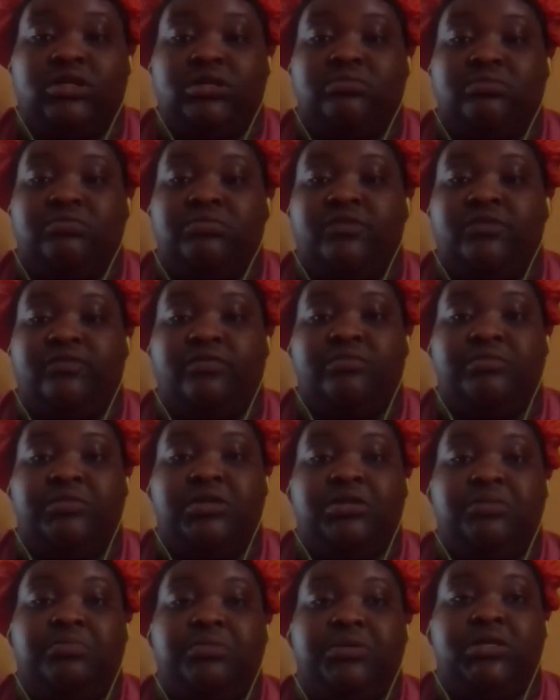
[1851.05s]
It just ain't
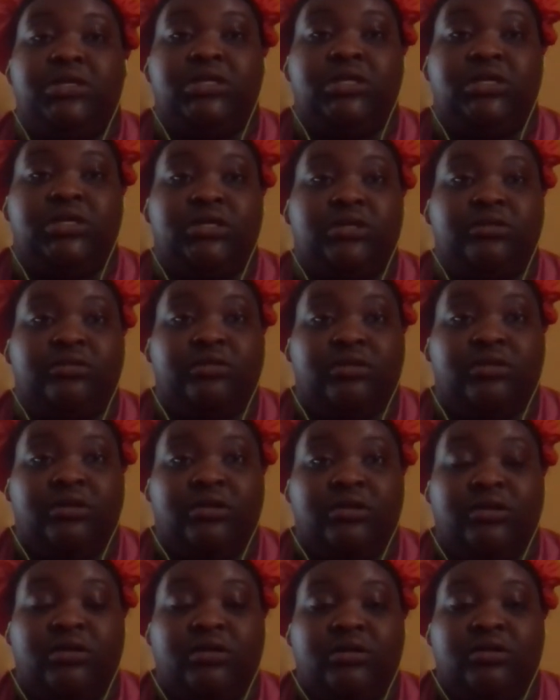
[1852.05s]
meant for me to be
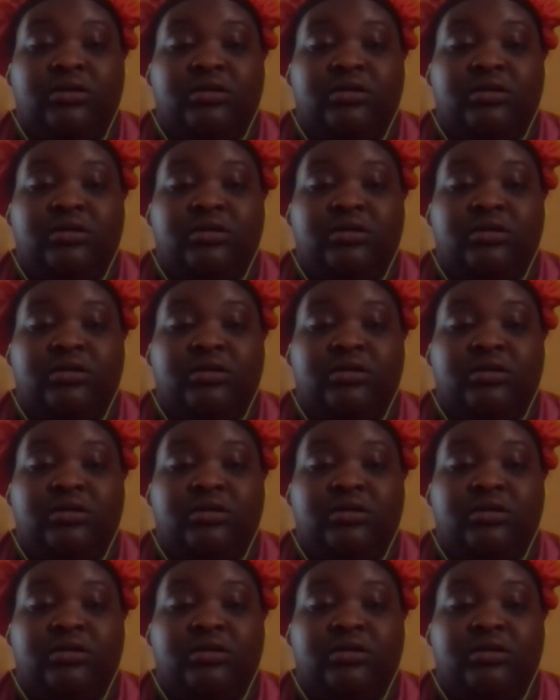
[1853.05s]
getting.